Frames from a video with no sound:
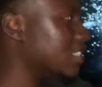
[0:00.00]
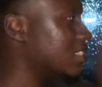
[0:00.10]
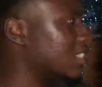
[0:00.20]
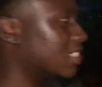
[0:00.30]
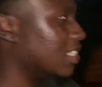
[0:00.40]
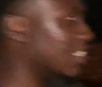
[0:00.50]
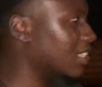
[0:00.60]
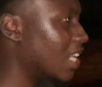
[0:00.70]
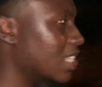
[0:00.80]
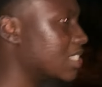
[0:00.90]
it's
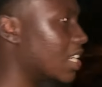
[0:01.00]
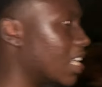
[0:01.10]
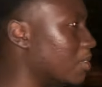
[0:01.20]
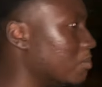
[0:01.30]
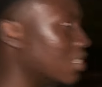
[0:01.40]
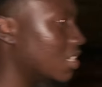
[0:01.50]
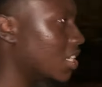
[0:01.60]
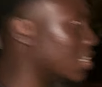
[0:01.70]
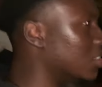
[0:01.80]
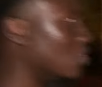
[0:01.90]

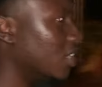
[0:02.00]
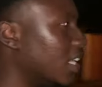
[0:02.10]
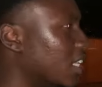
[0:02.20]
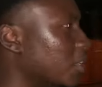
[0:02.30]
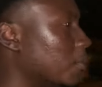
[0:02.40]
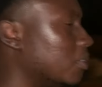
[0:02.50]
nighttime, don't let any